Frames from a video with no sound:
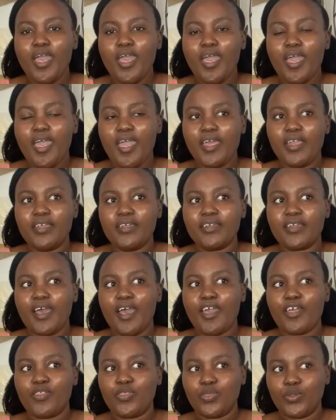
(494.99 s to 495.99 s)
and
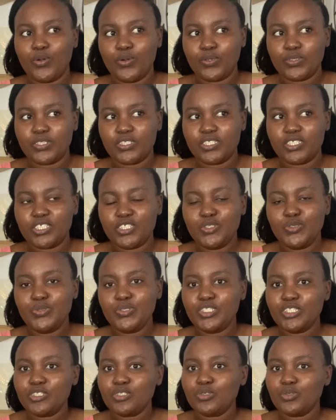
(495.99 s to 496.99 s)
I thought, you
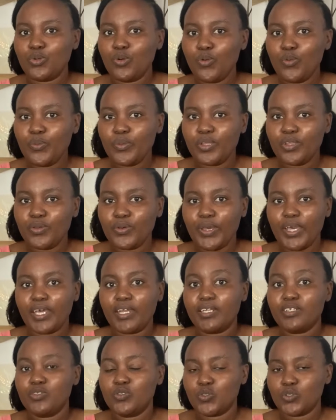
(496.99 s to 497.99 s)
just told me you had
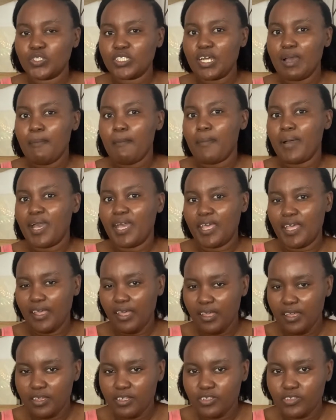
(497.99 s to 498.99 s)
a daughter my
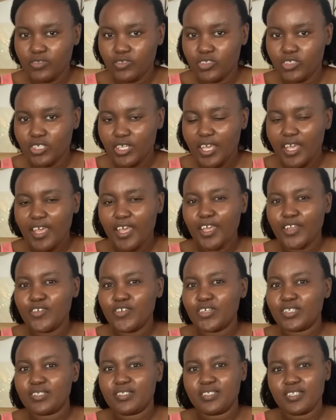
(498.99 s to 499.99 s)
age and
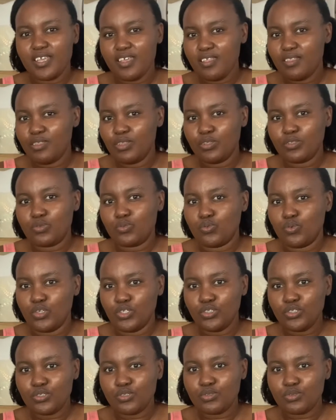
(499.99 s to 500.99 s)
you are saying these
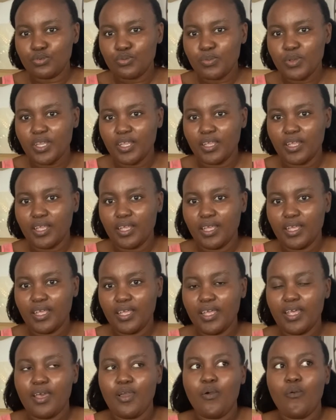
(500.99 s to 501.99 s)
words to me.
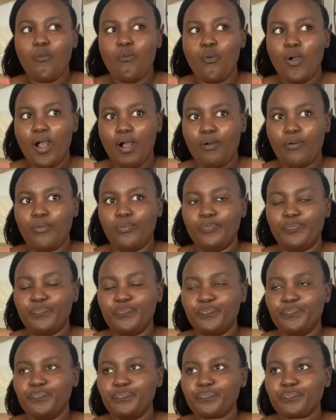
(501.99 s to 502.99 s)
Wow.
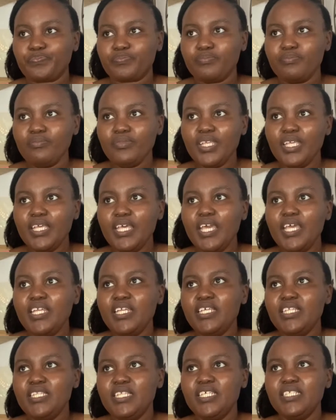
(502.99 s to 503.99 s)
And
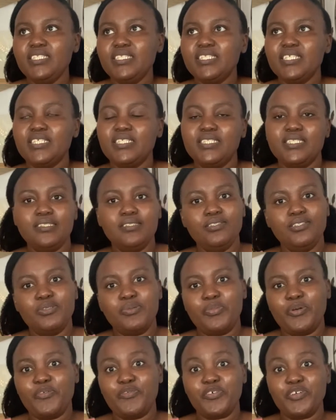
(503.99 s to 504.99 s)
he then said, since your
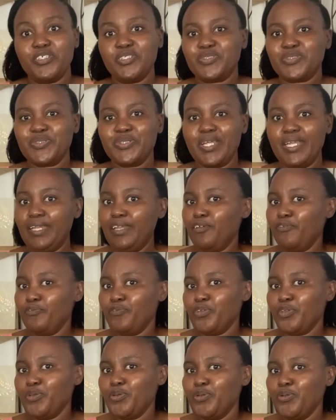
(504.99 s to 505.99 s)
boyfriend is gonna leave
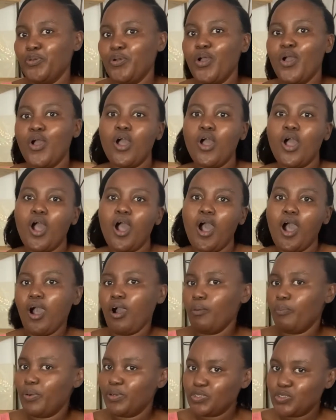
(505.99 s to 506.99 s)
you,
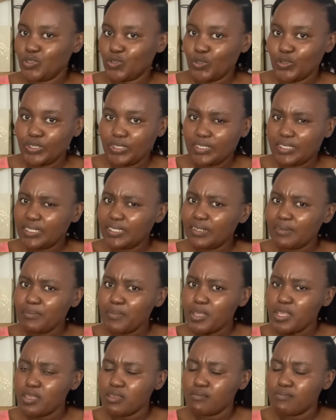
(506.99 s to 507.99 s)
how about you consider
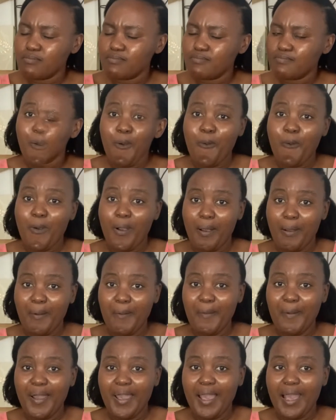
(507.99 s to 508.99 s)
me?
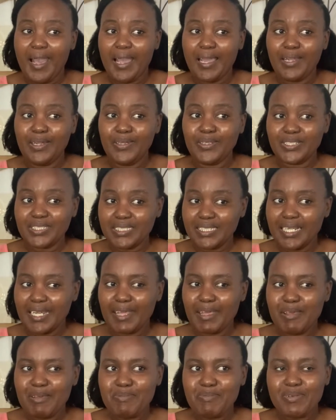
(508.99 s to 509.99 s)
Wow, I looked at
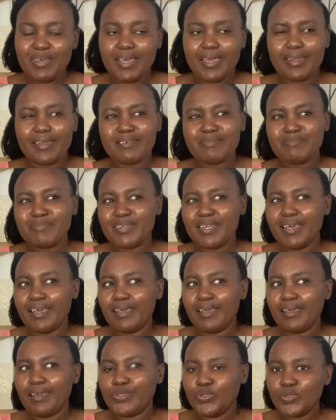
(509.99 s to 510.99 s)
him and I'm
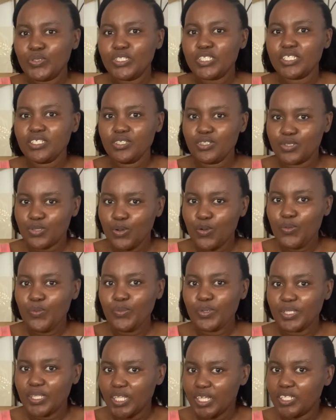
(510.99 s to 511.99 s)
like, you just told
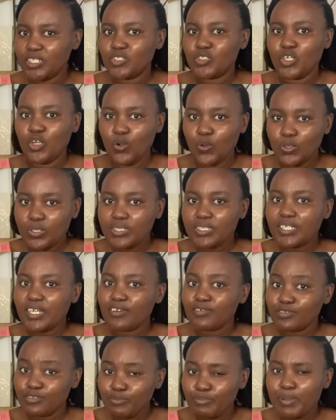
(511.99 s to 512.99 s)
me that you're old
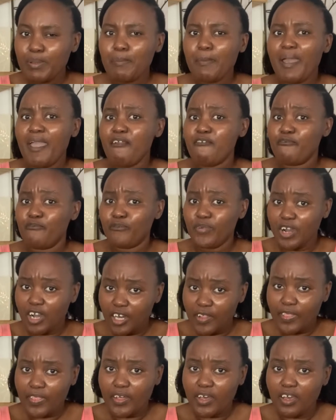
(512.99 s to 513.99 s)
enough to be my
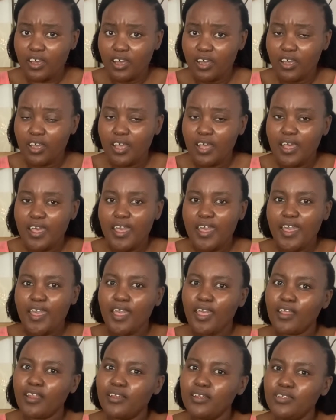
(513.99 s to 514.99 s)
father
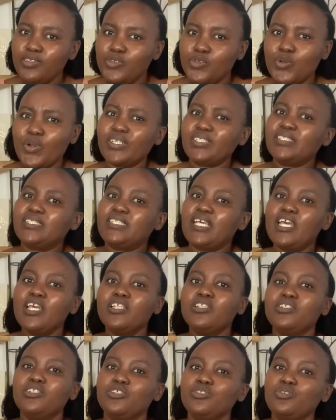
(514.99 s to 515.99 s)
and you are
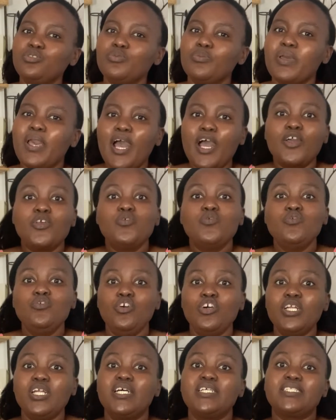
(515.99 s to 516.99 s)
saying this to me. Are you
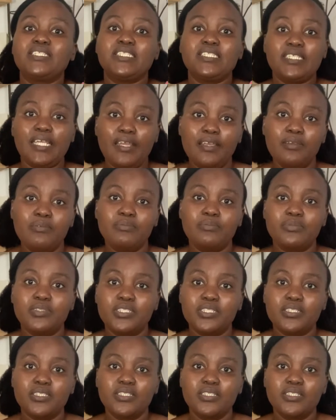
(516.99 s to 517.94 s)
not ashamed?